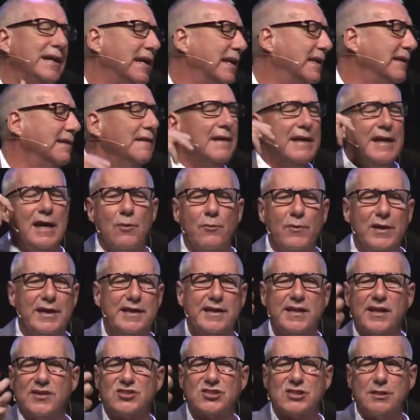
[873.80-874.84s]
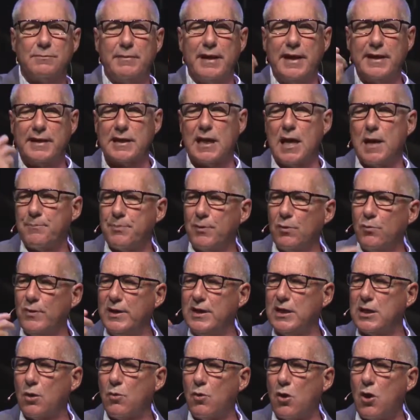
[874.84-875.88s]
and, and we kiss and make up and we
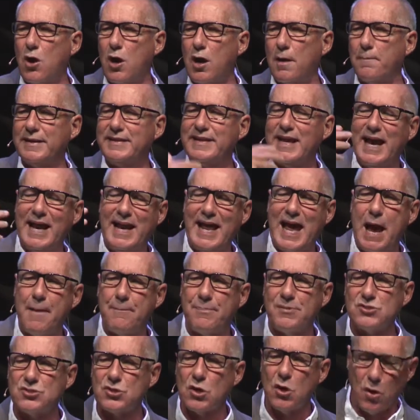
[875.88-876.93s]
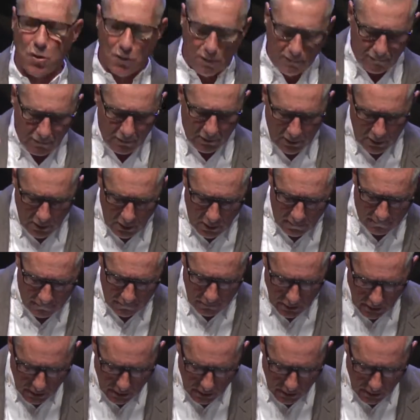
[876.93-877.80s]
go on. But that happens over and over and